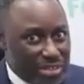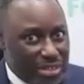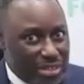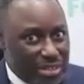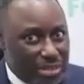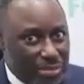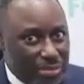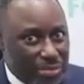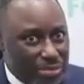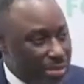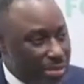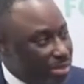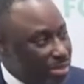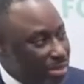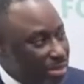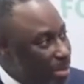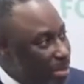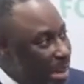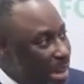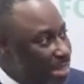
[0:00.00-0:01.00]

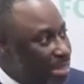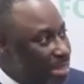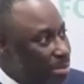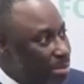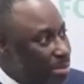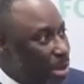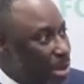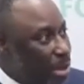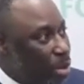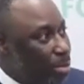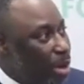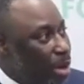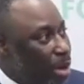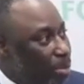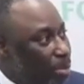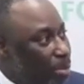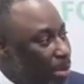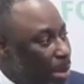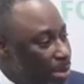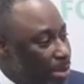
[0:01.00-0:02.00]
Similar themes are coming up.
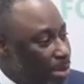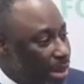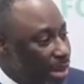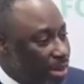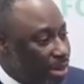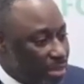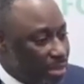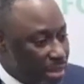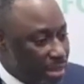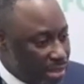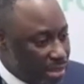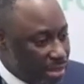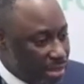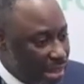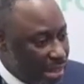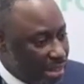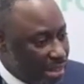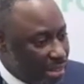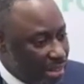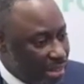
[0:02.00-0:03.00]
I'm hearing things
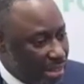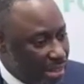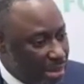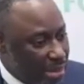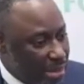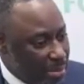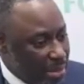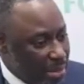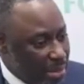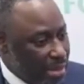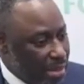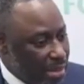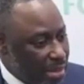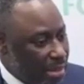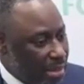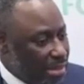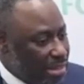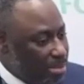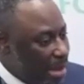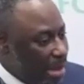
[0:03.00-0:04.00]
like
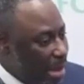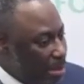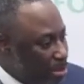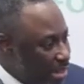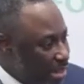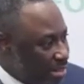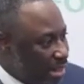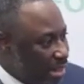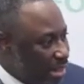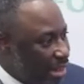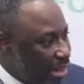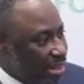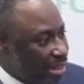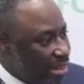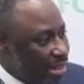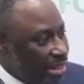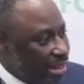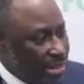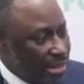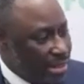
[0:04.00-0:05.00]
demand-based learning,